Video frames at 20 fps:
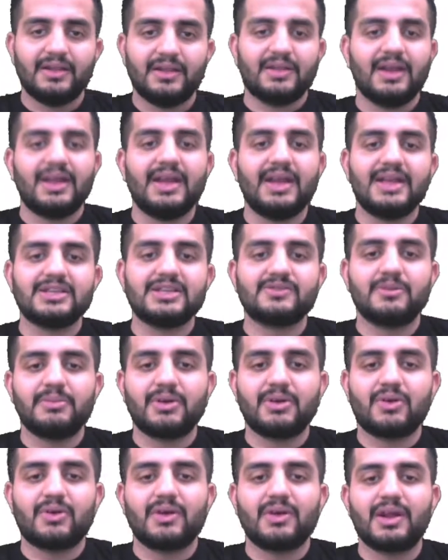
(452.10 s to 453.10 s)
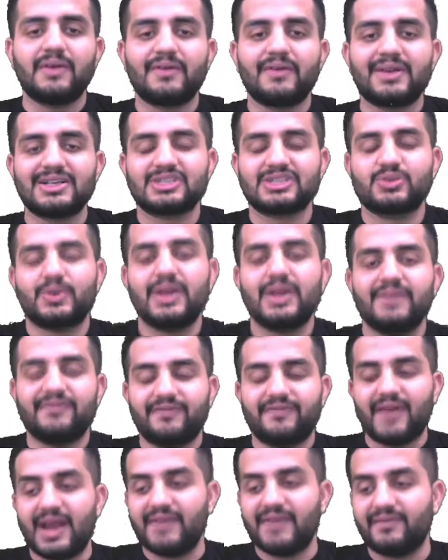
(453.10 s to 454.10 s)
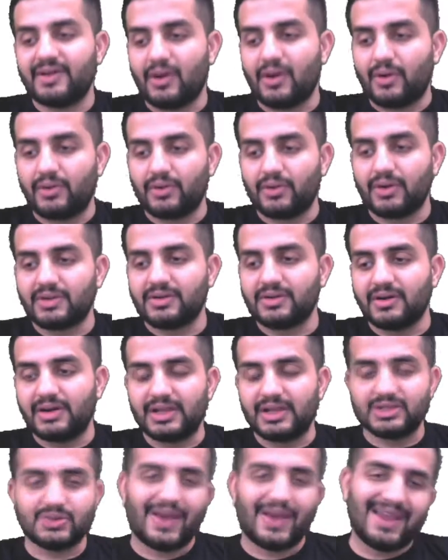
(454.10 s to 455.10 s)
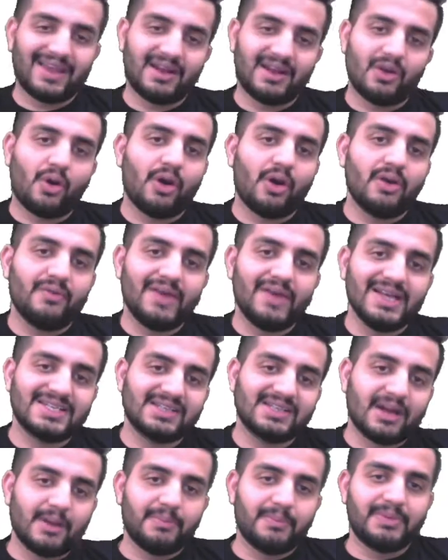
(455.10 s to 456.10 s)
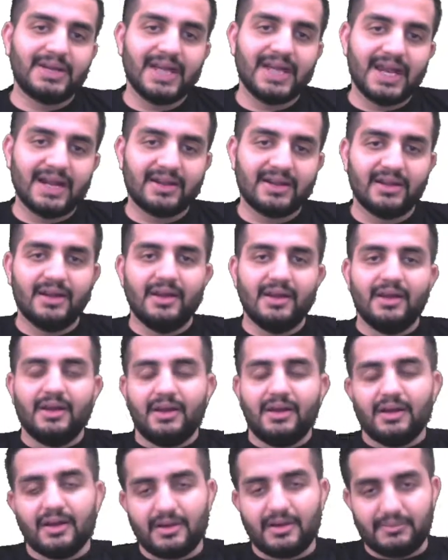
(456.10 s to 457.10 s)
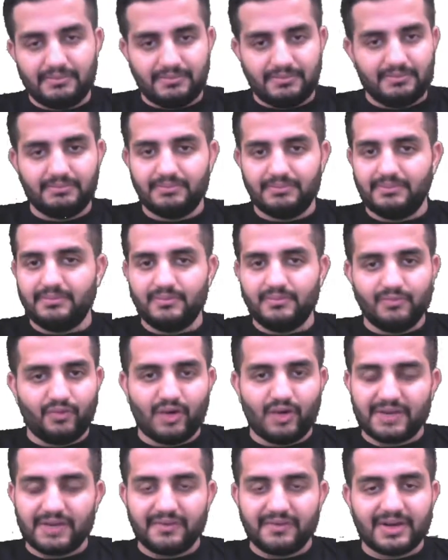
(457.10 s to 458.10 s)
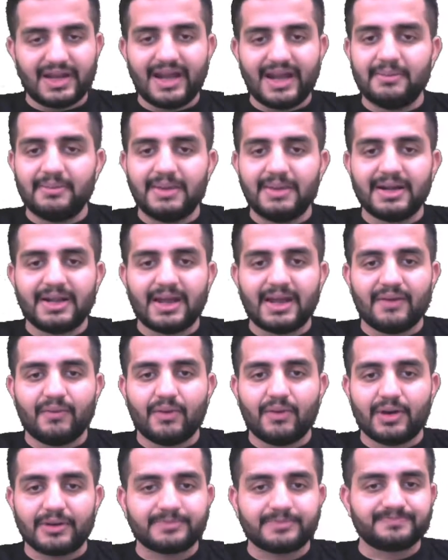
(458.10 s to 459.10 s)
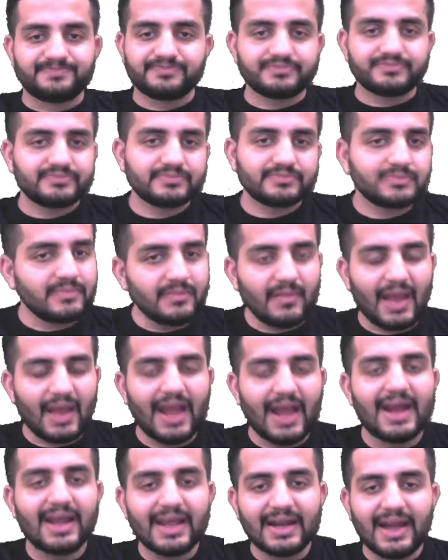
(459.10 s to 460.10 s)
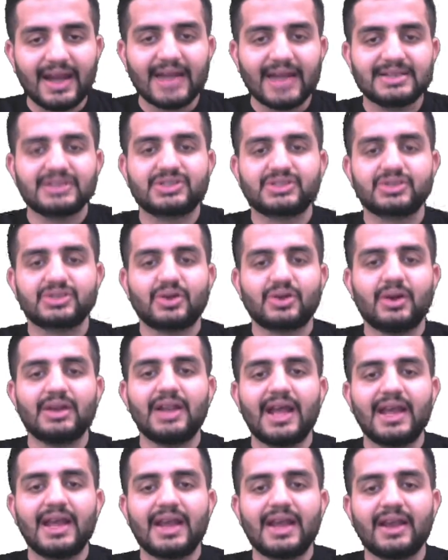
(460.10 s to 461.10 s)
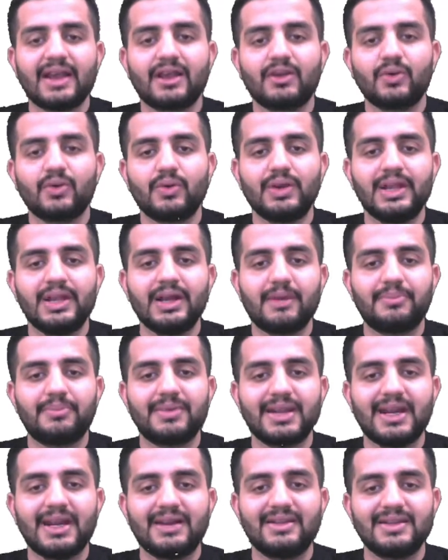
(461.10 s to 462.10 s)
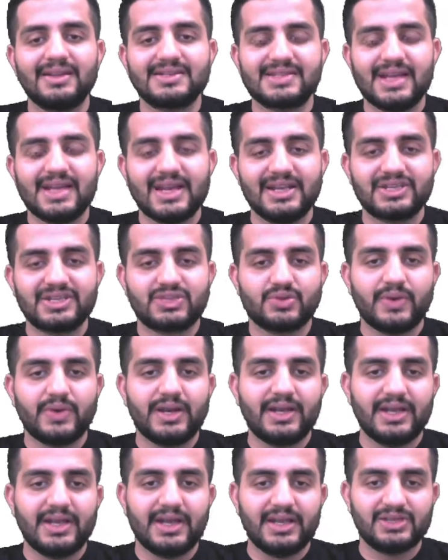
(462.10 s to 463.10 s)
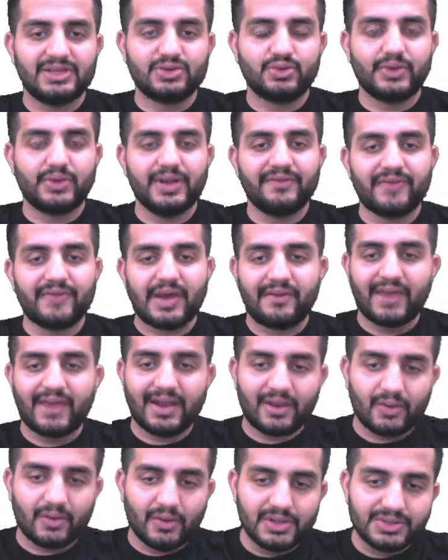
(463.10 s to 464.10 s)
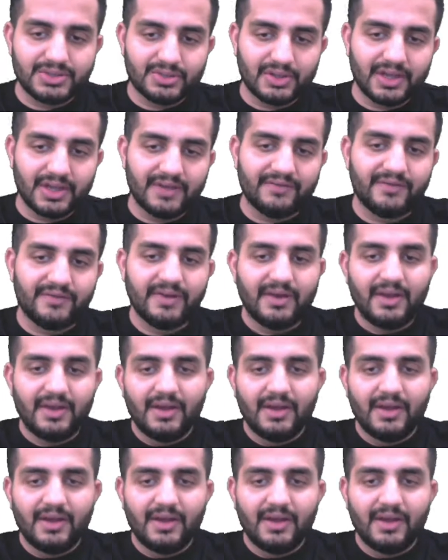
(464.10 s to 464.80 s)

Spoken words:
the age will be given as 25 now, not 30. So I can always update whatever element I want. And again, guys, it's not like I can only update this age to 25. I can also give